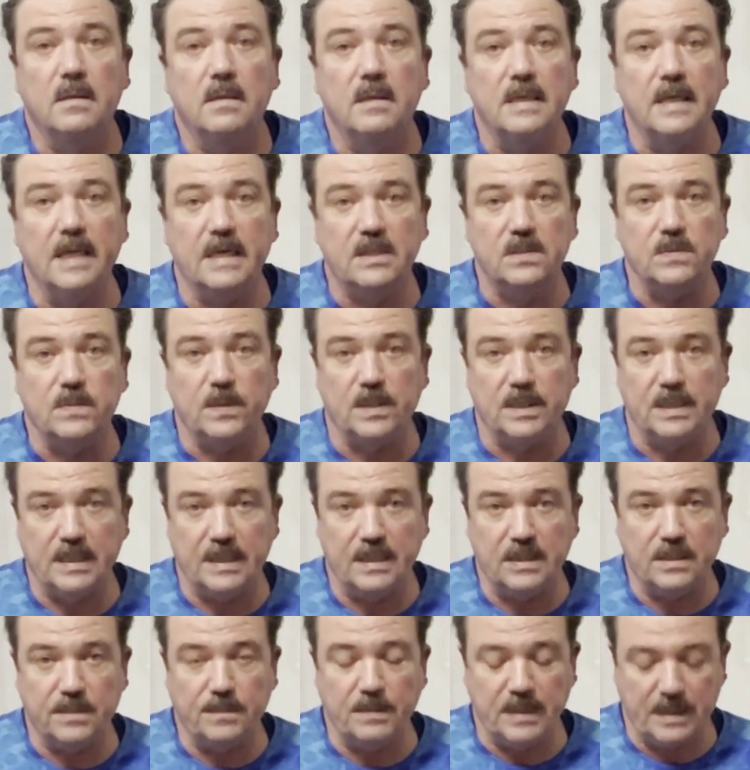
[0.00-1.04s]
Next, we're going to get
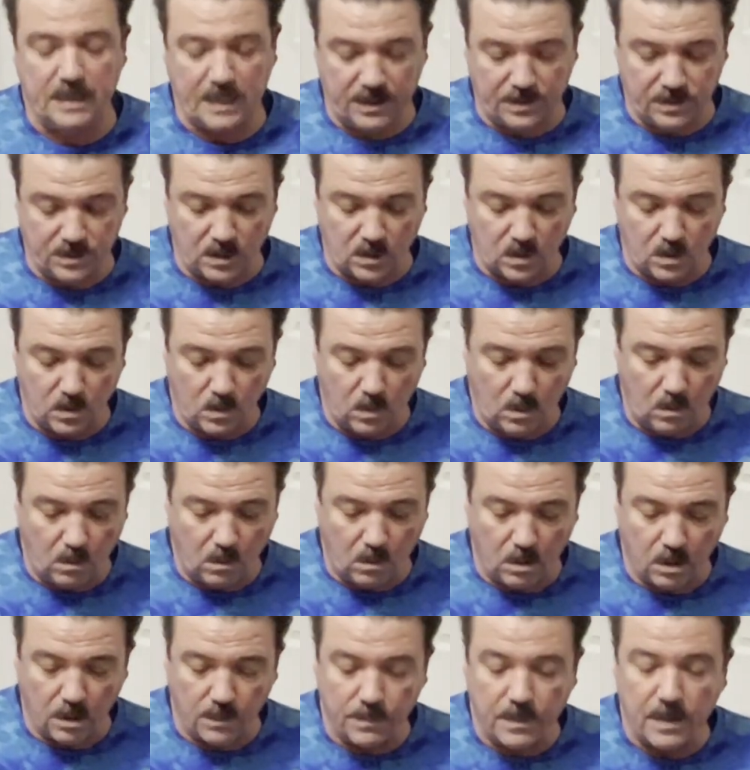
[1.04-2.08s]
the meat out of the claw
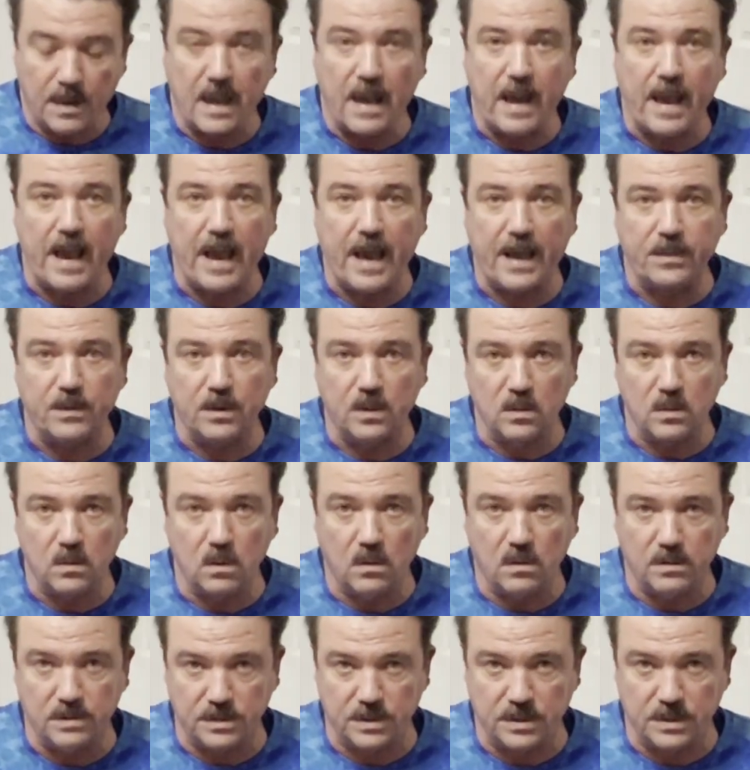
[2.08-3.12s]
arm and the claw
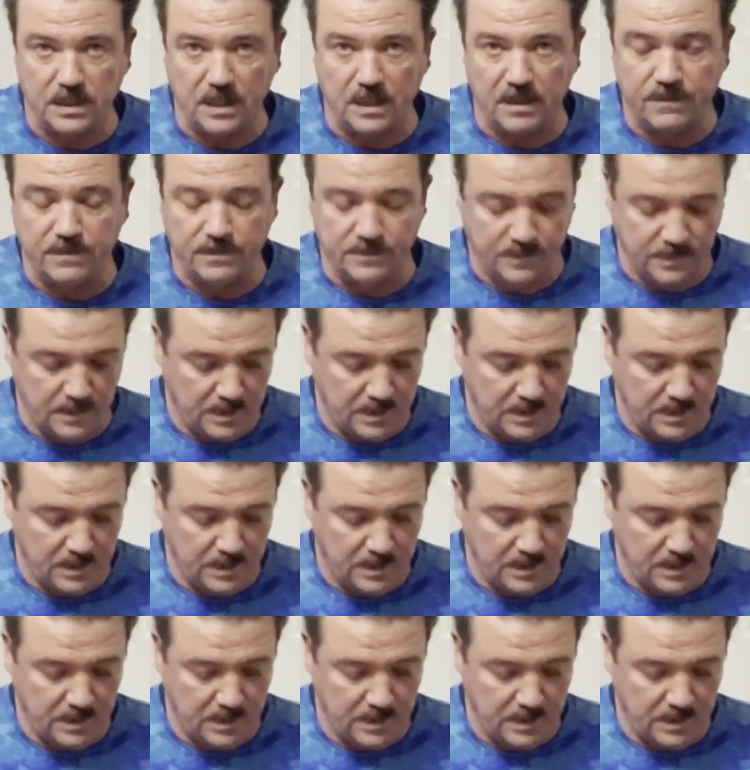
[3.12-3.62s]
itself.